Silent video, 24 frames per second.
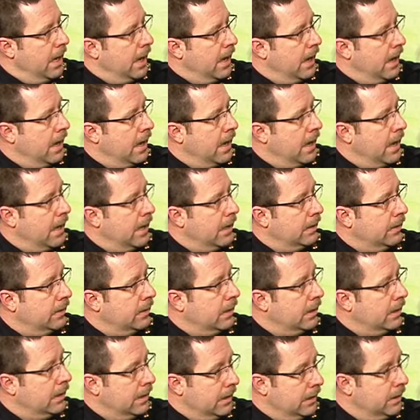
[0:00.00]
and
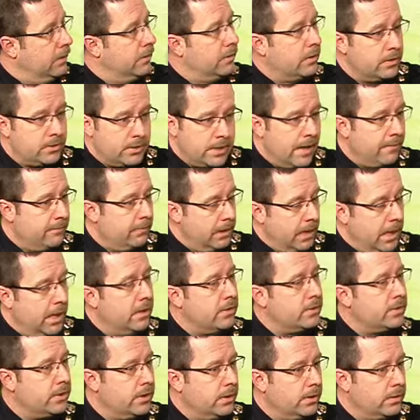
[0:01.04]
he does have a
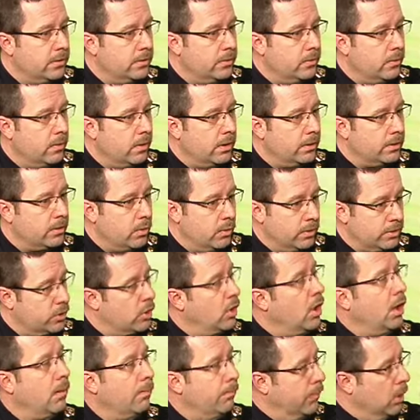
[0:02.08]
tendency to what's
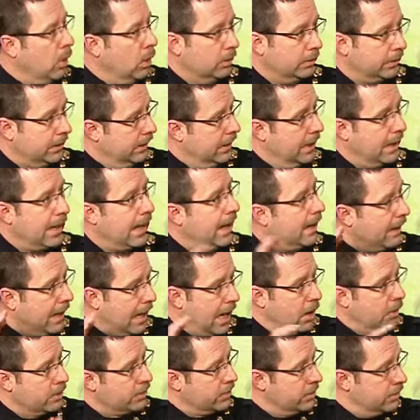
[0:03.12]
called bolt, get out of the
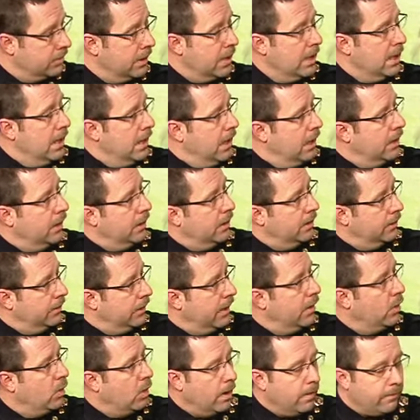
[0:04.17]
house and
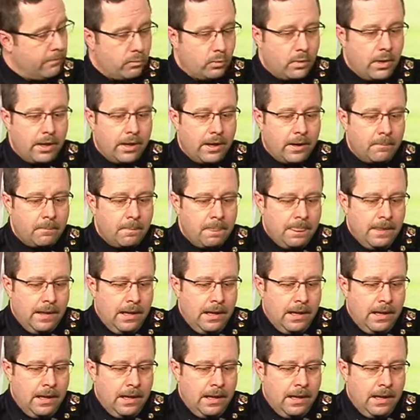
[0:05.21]
take off running.